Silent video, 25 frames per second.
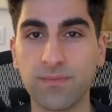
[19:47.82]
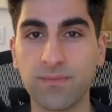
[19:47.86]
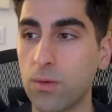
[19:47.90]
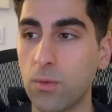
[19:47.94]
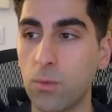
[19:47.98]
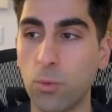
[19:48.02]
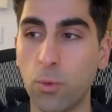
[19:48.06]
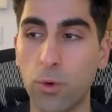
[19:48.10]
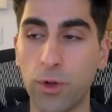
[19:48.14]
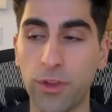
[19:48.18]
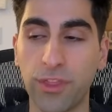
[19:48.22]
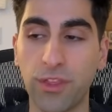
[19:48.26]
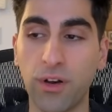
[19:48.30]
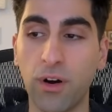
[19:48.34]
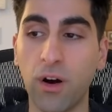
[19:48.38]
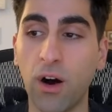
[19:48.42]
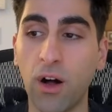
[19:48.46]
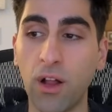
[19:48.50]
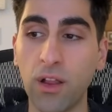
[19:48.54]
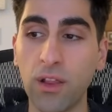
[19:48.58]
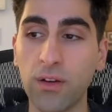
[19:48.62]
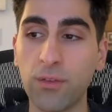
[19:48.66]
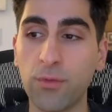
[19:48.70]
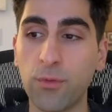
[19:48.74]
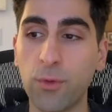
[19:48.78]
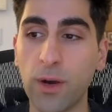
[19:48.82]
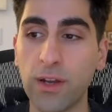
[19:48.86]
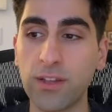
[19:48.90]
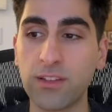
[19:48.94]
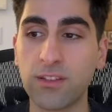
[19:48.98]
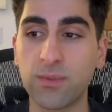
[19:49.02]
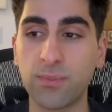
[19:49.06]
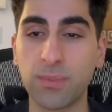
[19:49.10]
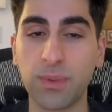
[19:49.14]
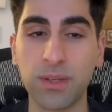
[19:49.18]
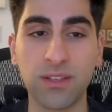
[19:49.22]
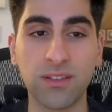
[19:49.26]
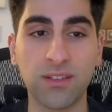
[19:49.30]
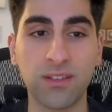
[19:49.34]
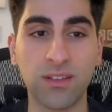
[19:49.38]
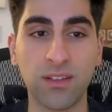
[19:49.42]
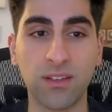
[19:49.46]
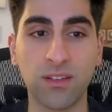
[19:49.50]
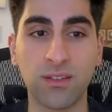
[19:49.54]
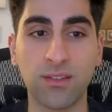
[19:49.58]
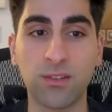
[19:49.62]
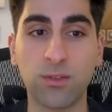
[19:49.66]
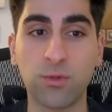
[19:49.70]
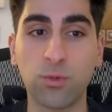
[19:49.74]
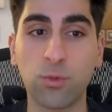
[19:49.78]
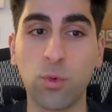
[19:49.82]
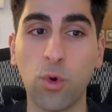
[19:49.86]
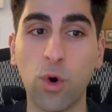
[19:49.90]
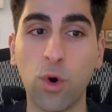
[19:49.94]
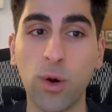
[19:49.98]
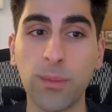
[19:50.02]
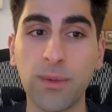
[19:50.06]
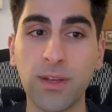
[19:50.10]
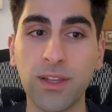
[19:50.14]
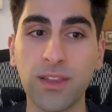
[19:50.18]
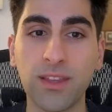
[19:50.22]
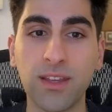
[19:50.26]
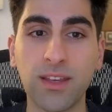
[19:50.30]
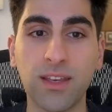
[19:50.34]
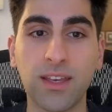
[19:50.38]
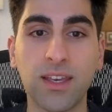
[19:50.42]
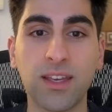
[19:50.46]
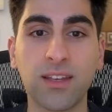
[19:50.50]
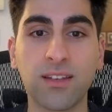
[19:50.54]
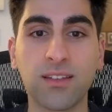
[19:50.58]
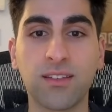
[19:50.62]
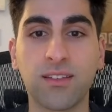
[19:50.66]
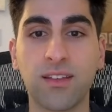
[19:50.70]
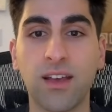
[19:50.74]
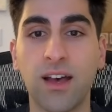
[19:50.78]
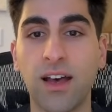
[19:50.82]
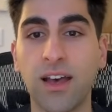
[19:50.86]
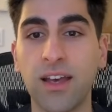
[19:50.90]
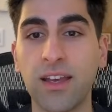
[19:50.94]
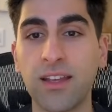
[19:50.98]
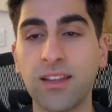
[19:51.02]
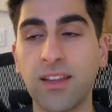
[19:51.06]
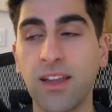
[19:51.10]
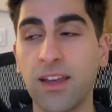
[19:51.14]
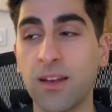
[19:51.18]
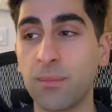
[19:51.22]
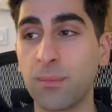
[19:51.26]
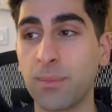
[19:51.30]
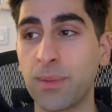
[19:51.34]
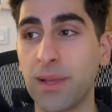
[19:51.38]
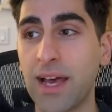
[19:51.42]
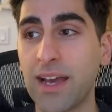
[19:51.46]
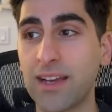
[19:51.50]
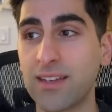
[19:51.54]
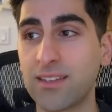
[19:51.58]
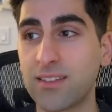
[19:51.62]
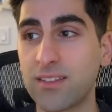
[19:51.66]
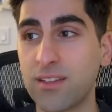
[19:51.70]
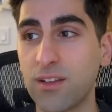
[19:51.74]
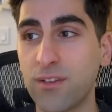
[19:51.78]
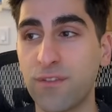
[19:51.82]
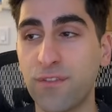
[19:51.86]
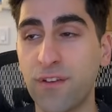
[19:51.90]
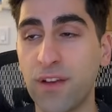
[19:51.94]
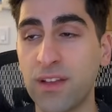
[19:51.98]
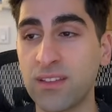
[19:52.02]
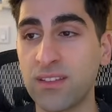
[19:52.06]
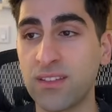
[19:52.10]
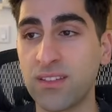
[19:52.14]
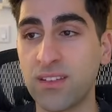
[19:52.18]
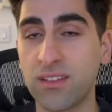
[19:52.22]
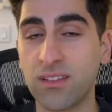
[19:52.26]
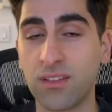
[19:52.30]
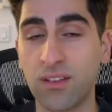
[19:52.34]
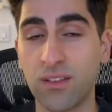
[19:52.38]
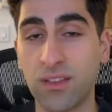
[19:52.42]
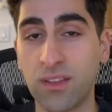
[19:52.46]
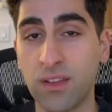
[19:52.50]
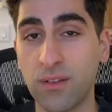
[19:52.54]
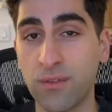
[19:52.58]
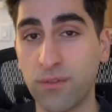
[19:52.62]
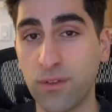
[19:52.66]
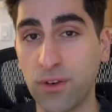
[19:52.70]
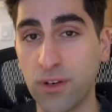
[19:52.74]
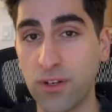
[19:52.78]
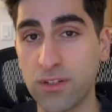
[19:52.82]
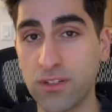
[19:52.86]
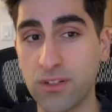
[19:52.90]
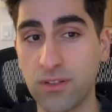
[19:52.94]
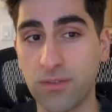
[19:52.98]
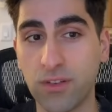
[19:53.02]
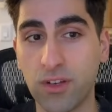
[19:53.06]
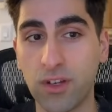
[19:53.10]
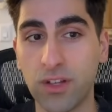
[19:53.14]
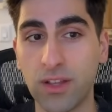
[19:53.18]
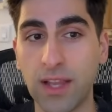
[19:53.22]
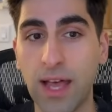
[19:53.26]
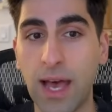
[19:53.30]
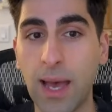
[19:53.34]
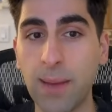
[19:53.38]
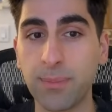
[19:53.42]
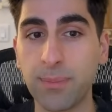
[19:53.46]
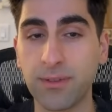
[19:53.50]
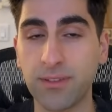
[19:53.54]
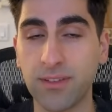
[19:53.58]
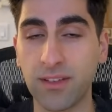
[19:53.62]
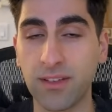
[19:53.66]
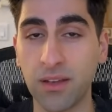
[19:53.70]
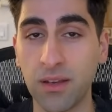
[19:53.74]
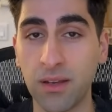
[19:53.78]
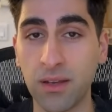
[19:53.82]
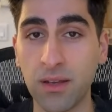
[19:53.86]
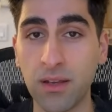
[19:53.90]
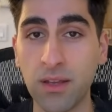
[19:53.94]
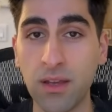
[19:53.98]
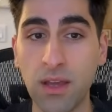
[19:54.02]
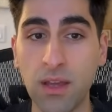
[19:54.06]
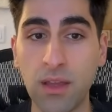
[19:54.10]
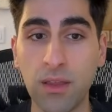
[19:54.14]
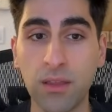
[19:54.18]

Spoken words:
With all of white's pieces swarming the kingside and black's defenses on the verge of collapsing,